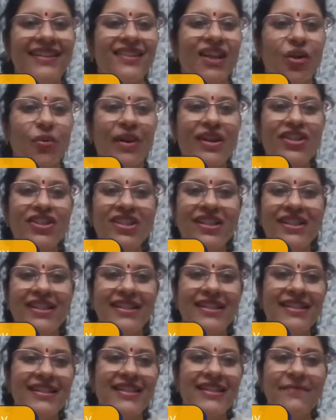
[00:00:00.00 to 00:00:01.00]
The question
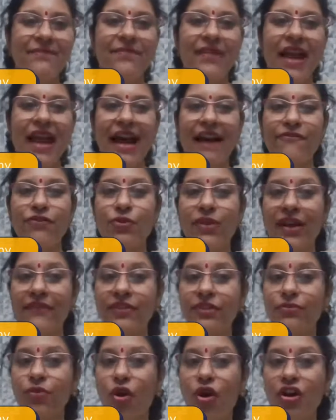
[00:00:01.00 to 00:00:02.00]
is, have you
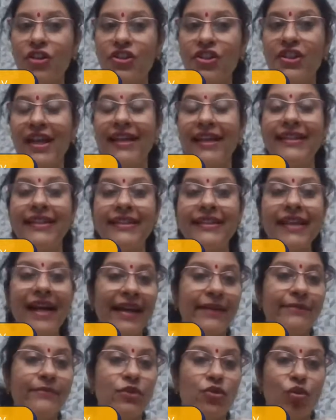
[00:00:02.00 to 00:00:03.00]
ever watched any
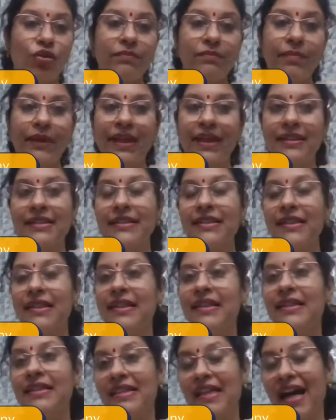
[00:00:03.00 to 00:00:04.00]
time zone based
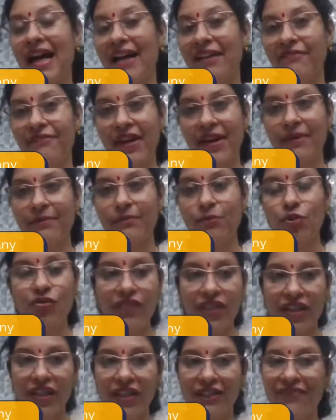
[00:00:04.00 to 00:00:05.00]
sci-fi
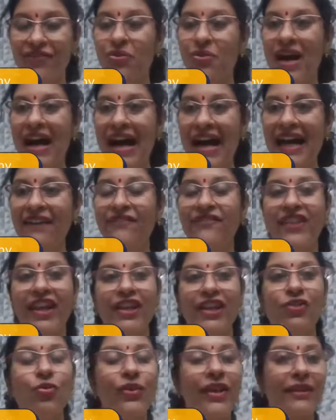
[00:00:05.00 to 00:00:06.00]
movie? If you have,
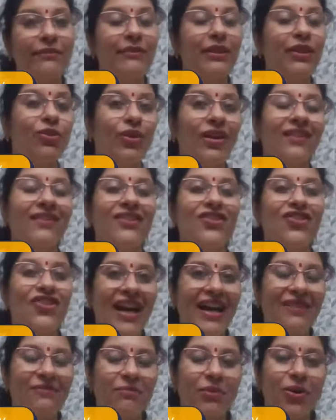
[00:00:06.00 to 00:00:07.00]
then do let me know in the
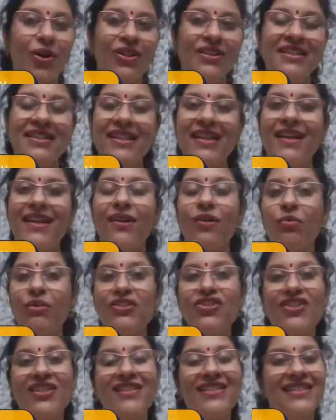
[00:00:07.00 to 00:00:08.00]
chat box
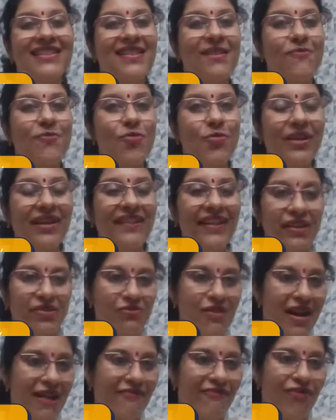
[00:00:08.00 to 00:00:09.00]
which is the movie that
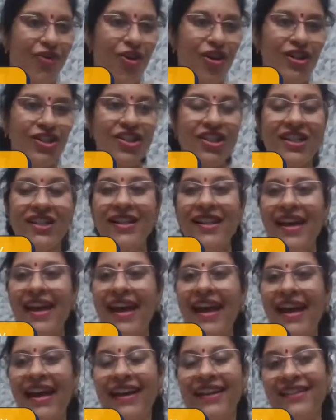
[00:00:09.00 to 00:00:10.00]
you have watched,
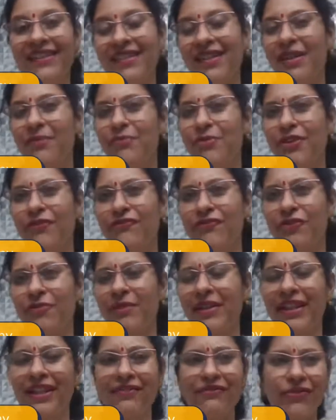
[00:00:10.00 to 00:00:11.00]
and
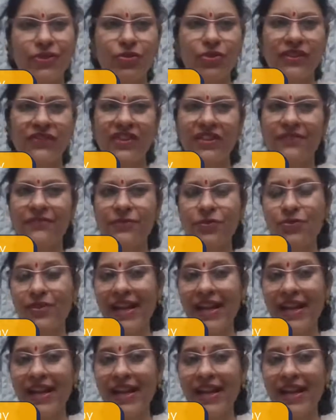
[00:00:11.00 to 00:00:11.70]
preferably if you